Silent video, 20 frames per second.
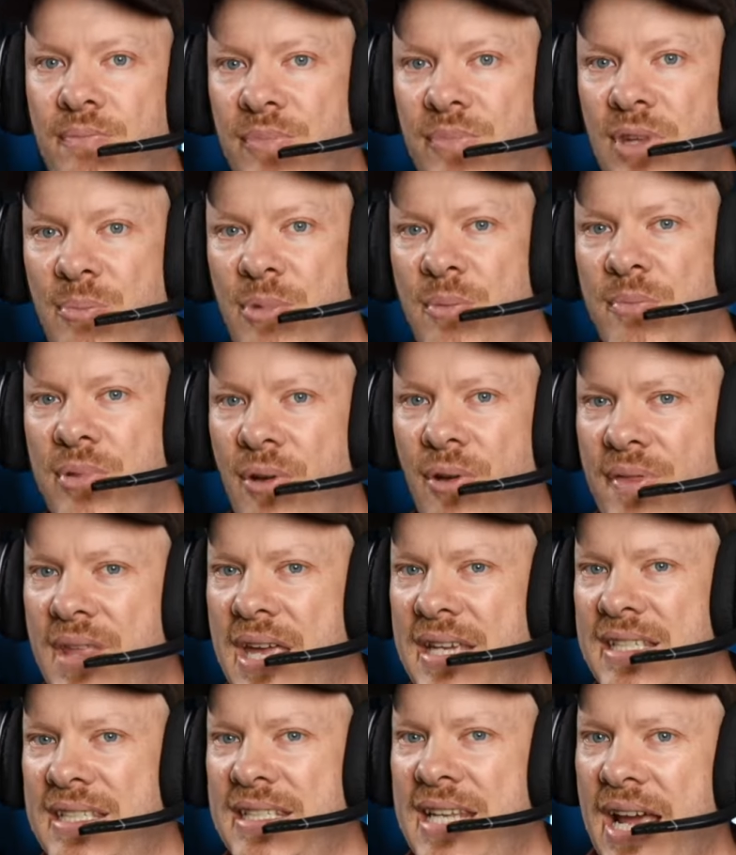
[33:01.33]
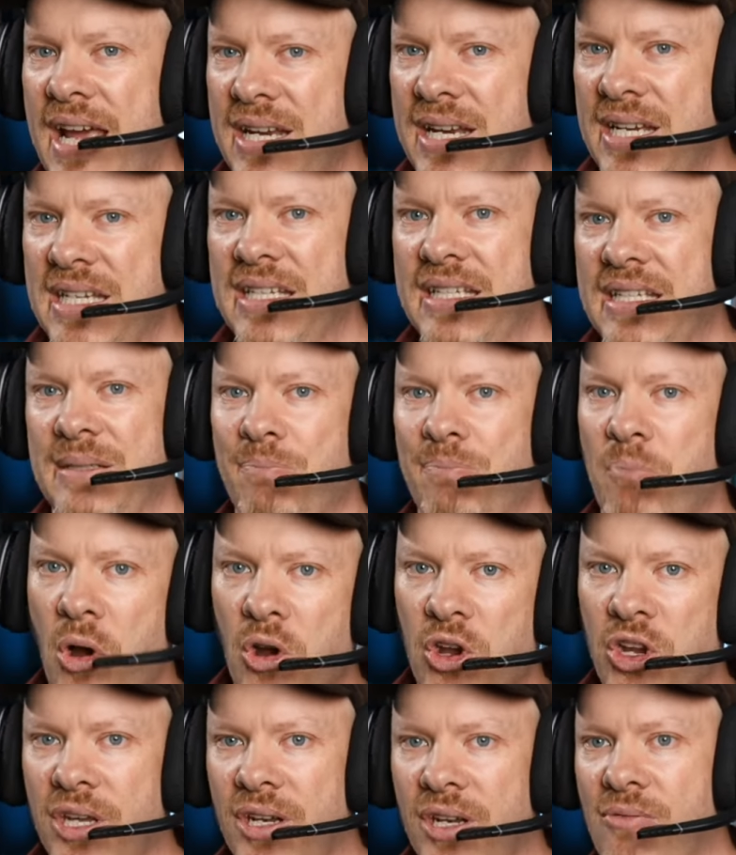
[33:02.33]
I might be on their stand
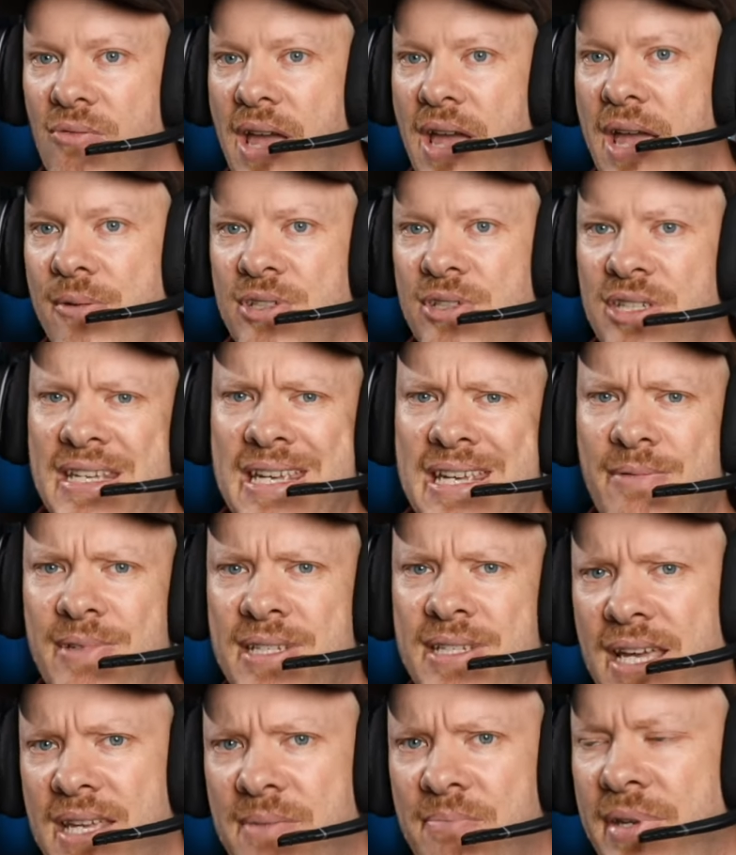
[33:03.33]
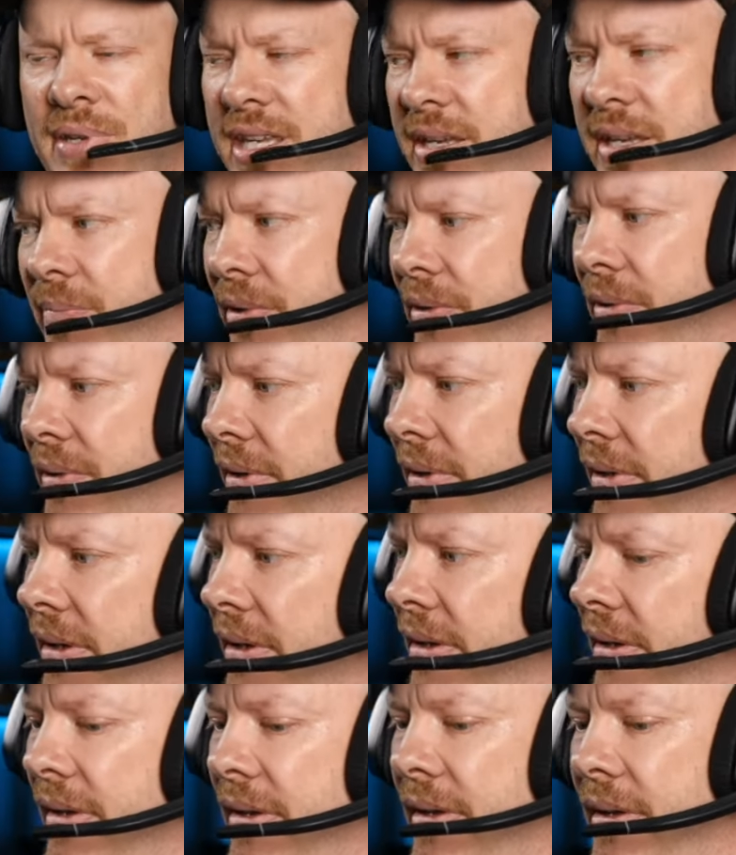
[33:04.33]
monging around to irritate people,
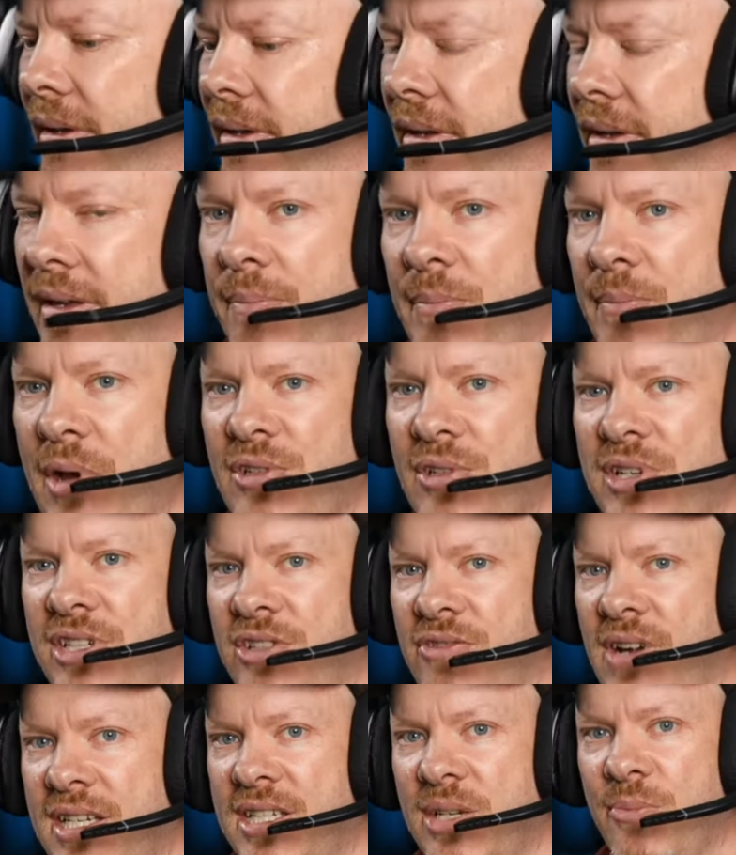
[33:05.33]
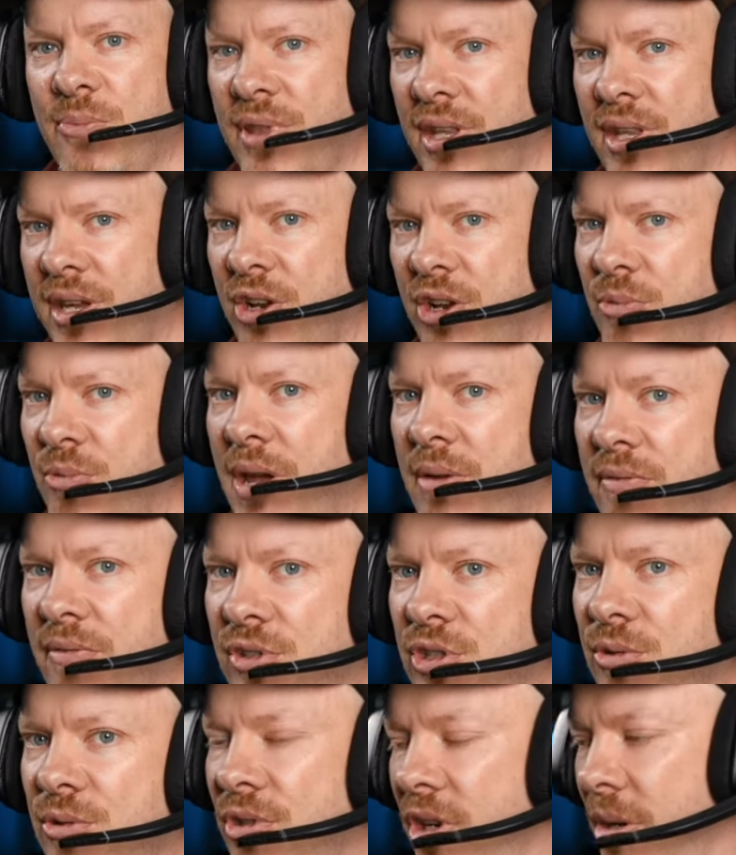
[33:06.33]
mostly to ask them when they're going to come out with a
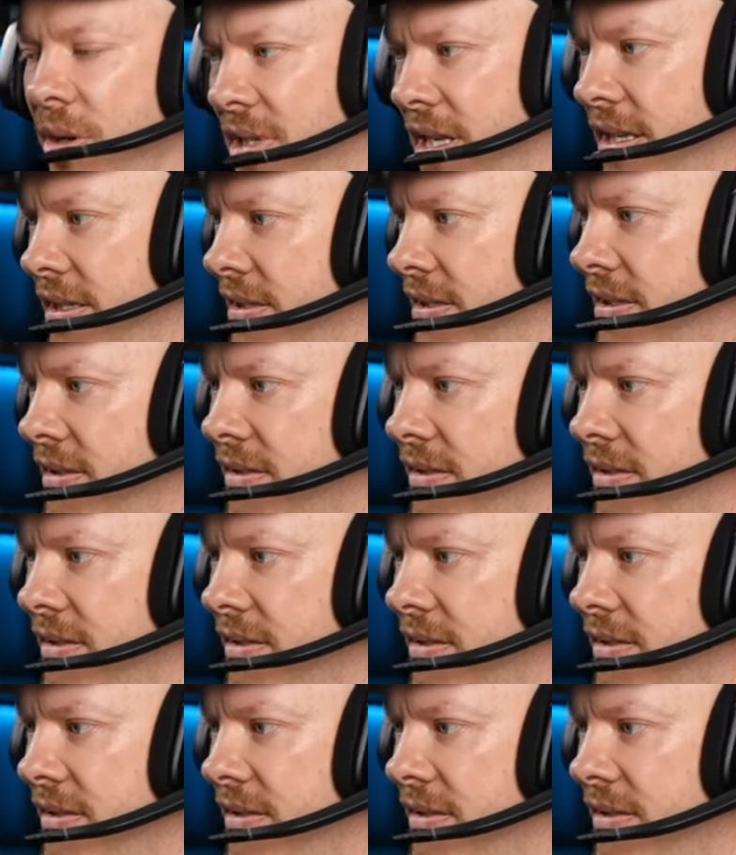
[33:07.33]
two times lens.